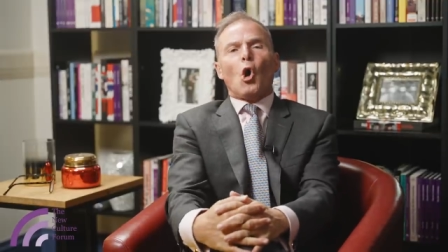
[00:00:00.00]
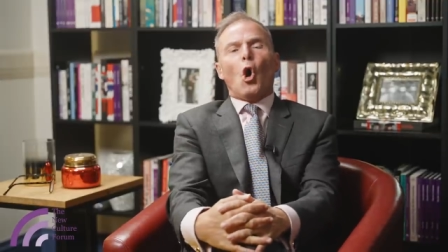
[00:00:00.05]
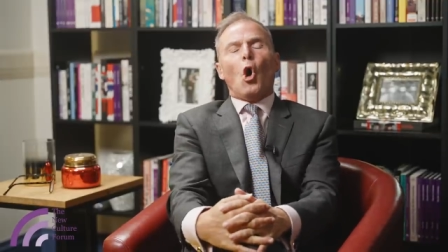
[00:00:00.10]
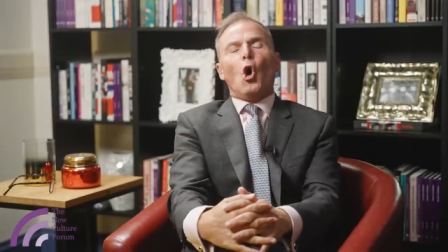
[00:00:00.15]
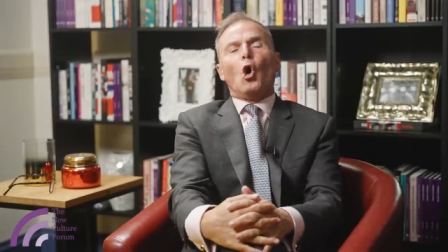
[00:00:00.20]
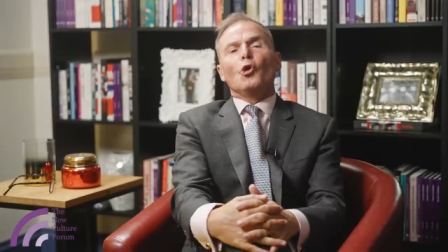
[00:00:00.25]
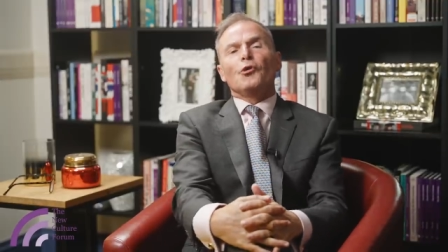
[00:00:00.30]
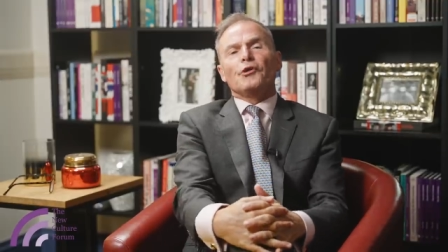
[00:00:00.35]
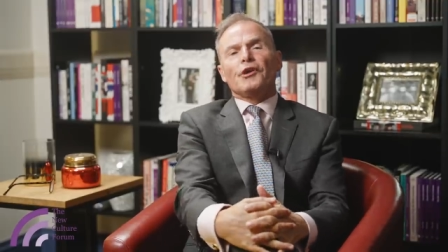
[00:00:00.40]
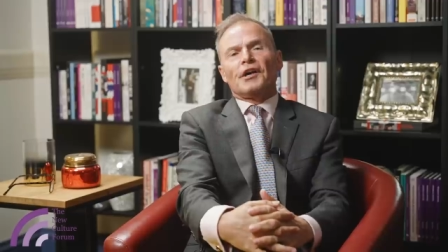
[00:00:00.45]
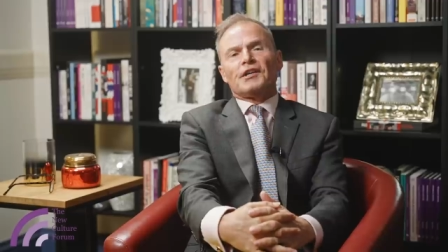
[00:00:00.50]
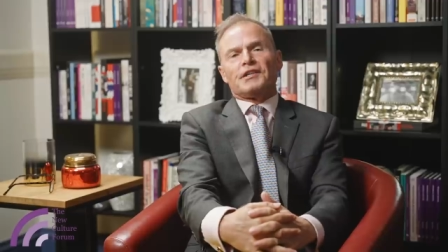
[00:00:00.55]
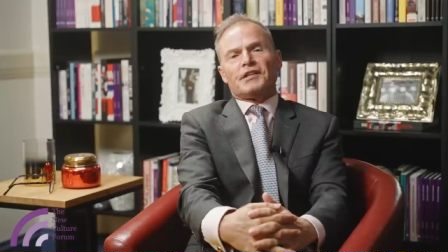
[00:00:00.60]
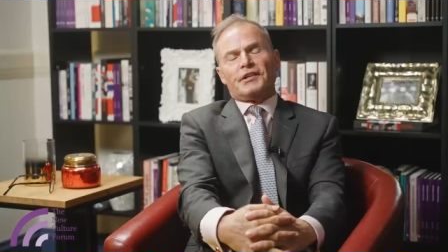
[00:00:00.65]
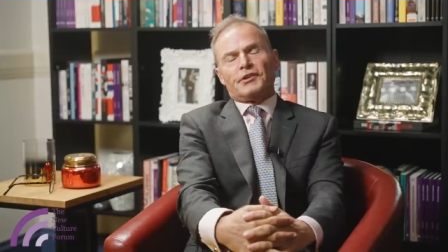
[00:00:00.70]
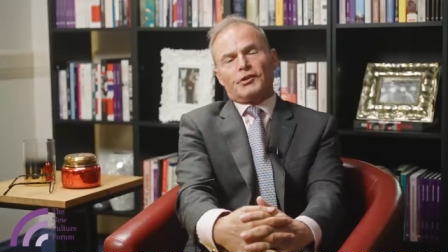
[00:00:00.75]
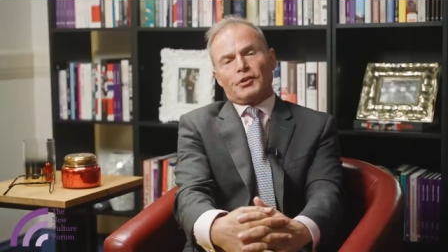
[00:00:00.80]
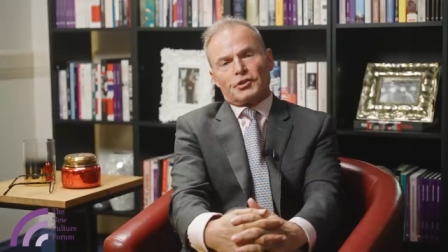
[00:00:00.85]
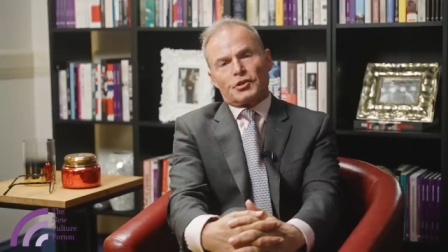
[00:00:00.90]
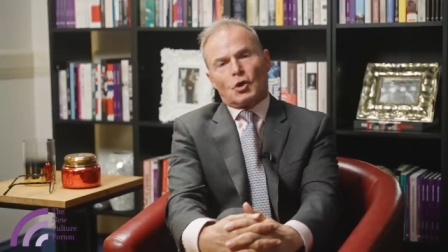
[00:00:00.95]
on the
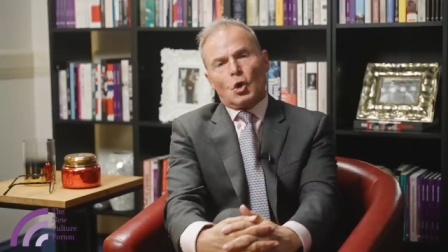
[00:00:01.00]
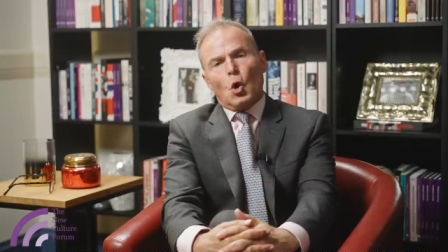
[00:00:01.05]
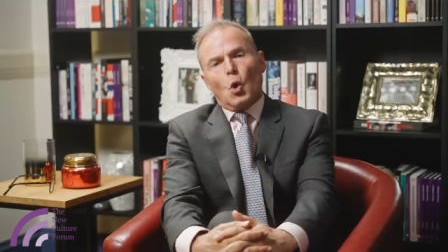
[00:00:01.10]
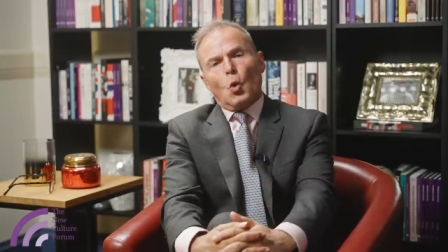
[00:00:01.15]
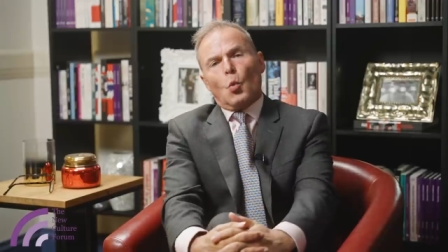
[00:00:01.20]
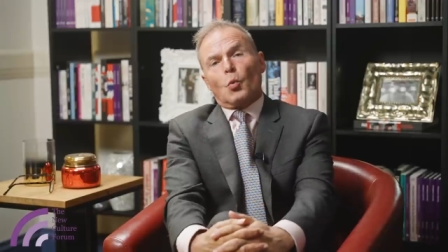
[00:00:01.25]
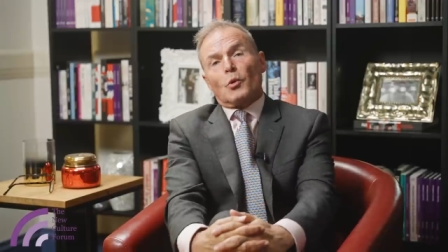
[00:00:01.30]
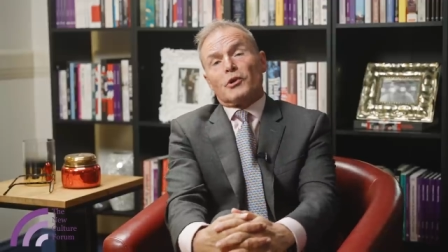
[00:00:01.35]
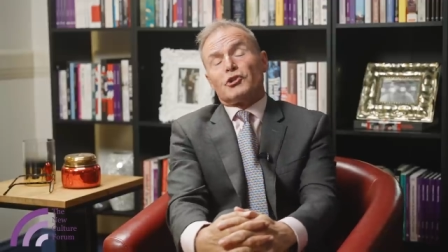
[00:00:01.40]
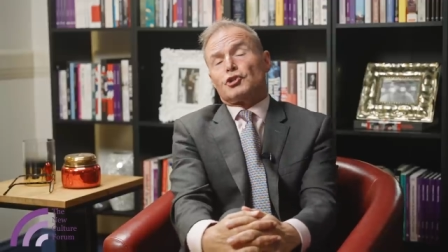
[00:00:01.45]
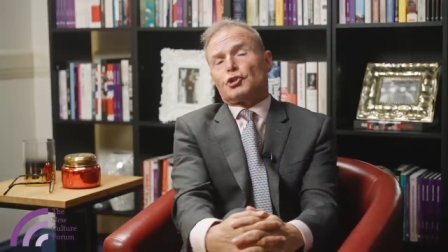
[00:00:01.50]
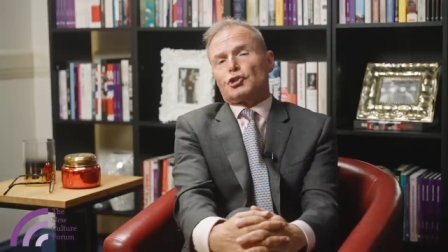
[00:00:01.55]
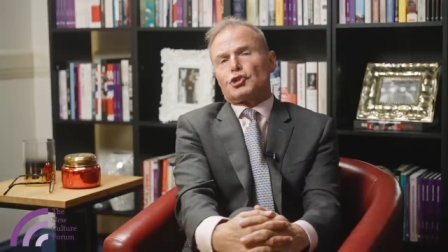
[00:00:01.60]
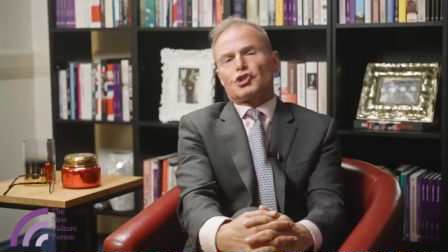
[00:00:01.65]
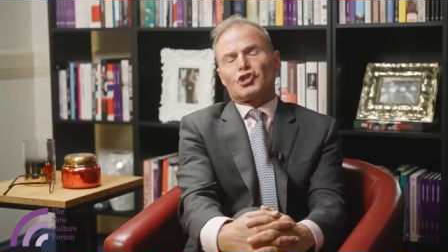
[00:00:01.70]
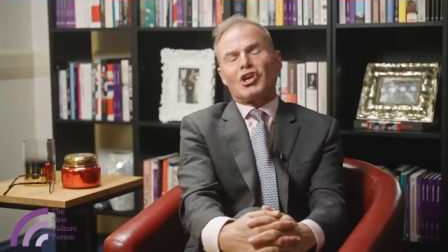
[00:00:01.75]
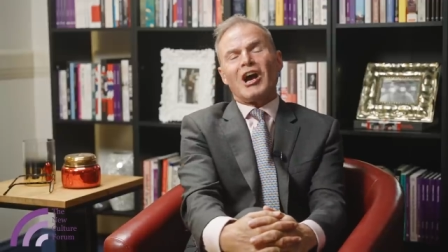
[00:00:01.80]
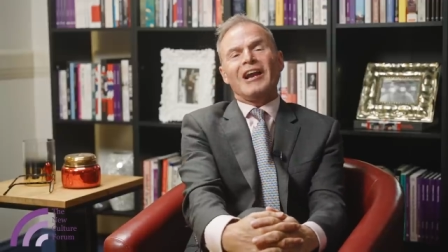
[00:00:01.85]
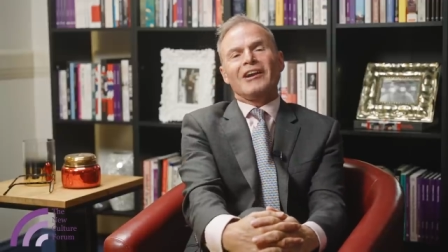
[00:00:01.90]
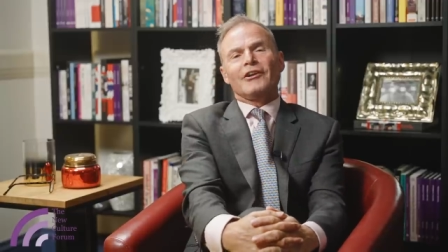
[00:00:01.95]
idea that we should
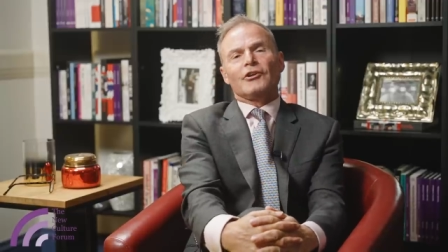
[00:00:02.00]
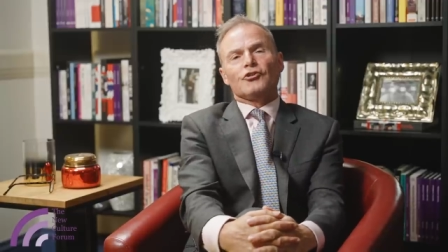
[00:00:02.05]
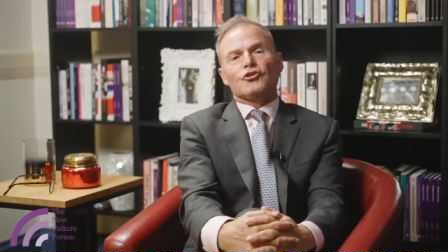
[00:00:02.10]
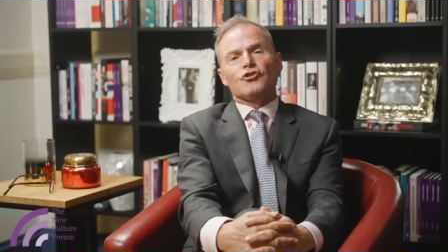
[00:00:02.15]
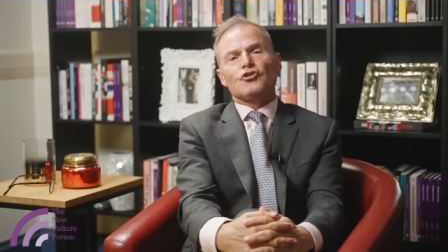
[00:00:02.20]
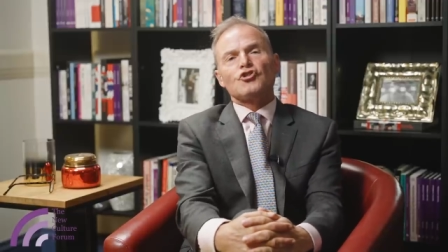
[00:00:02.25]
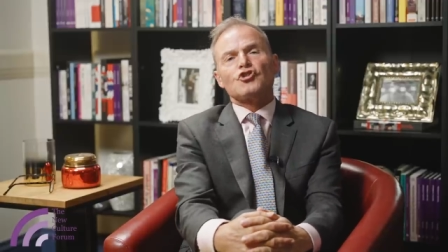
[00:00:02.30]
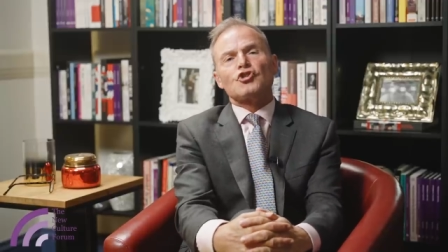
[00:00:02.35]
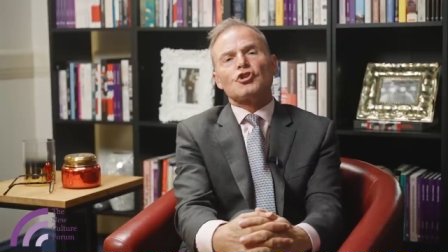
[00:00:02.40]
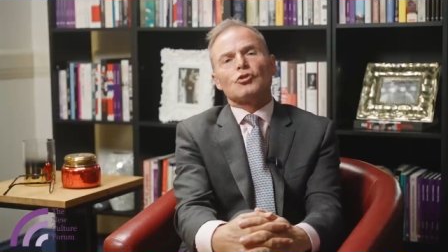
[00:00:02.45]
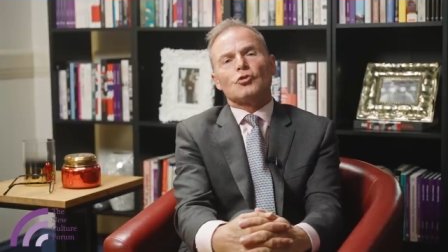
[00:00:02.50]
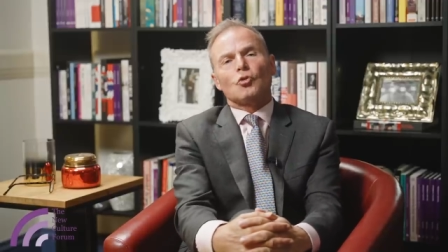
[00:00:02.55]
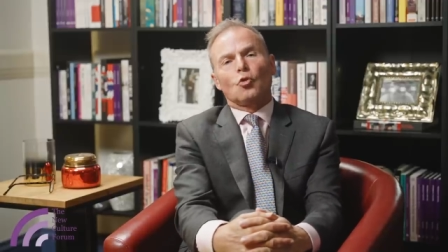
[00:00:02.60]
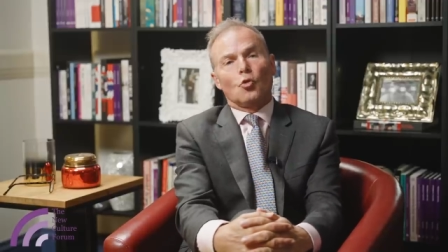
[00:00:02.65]
challenge